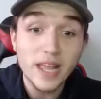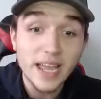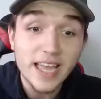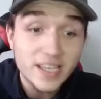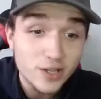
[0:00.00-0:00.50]

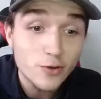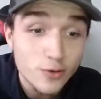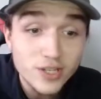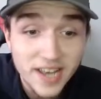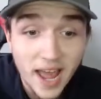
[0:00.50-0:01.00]
against an
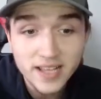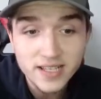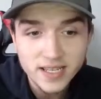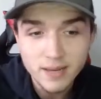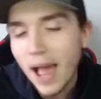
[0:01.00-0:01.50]
under 9s
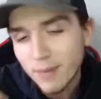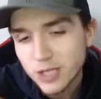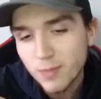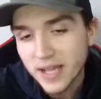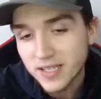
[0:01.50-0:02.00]
team, I'm
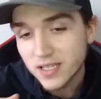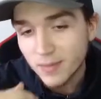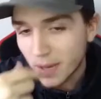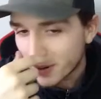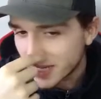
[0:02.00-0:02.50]
expecting to
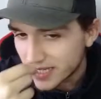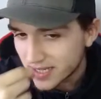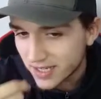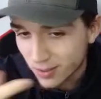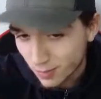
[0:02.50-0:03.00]
be a pretty
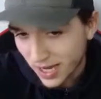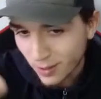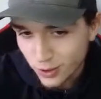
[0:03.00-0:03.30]
decent player. Would you,